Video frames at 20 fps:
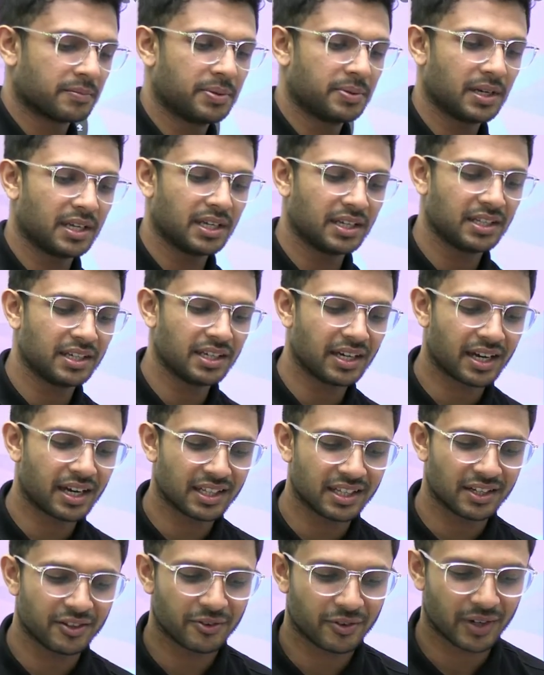Preeti
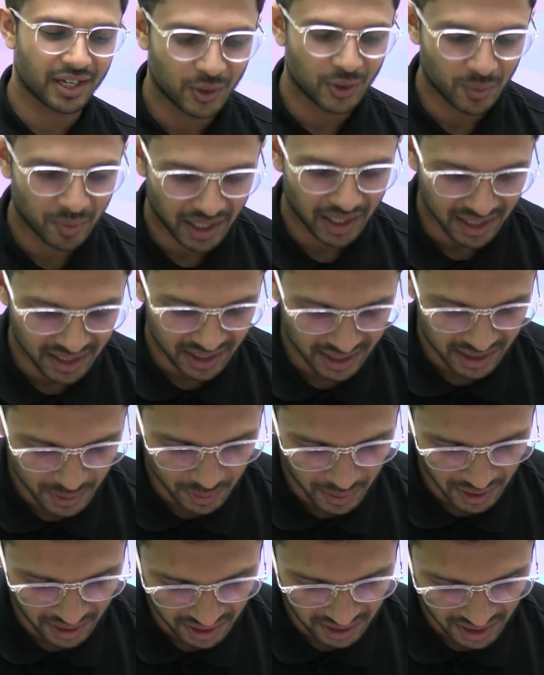Yadav, why you made it
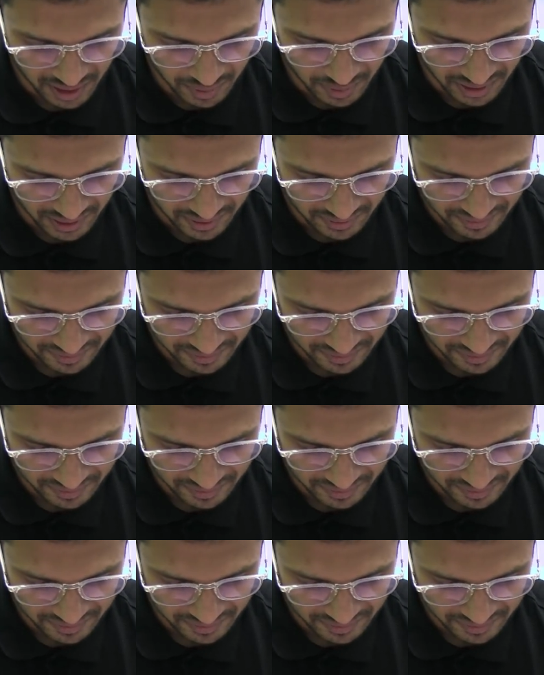as Pradeep?